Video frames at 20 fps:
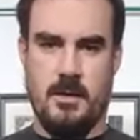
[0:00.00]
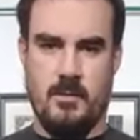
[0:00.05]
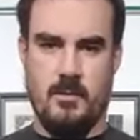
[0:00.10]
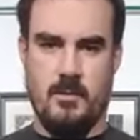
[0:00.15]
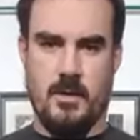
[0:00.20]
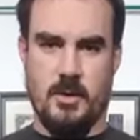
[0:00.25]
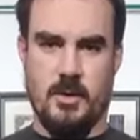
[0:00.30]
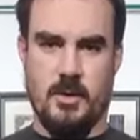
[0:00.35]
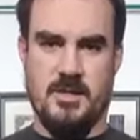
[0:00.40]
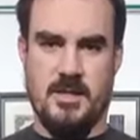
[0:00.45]

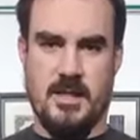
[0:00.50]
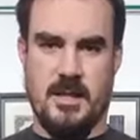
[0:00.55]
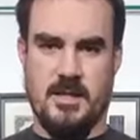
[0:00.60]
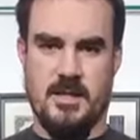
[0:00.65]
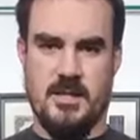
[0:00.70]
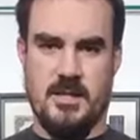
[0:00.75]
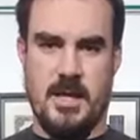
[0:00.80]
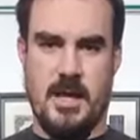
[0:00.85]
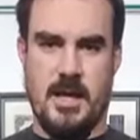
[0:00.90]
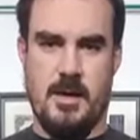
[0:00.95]
what looks like a
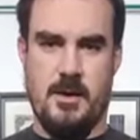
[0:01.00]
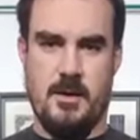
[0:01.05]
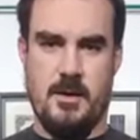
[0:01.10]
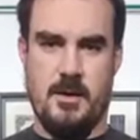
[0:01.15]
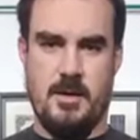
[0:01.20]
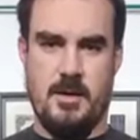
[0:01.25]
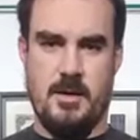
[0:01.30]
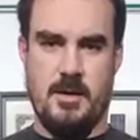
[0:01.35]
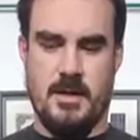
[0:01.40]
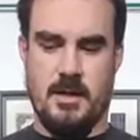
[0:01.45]

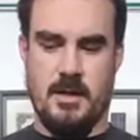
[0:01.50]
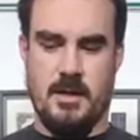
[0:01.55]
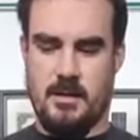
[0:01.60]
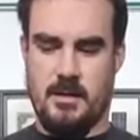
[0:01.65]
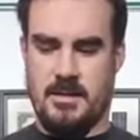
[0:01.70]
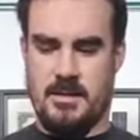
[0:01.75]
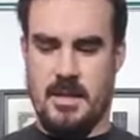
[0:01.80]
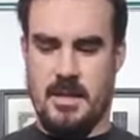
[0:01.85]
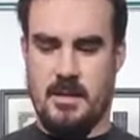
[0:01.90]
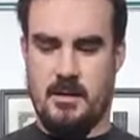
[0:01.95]
standard
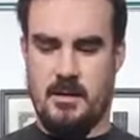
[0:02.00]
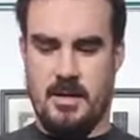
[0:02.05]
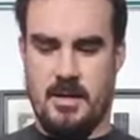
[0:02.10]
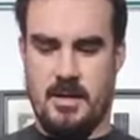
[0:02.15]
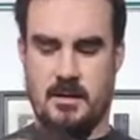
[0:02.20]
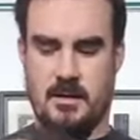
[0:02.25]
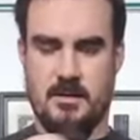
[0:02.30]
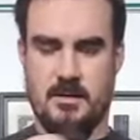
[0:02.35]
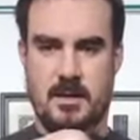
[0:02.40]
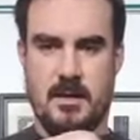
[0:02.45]
utility style
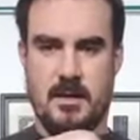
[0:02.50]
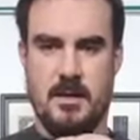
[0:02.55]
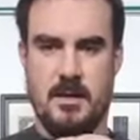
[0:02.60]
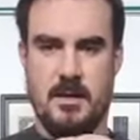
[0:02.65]
kilt.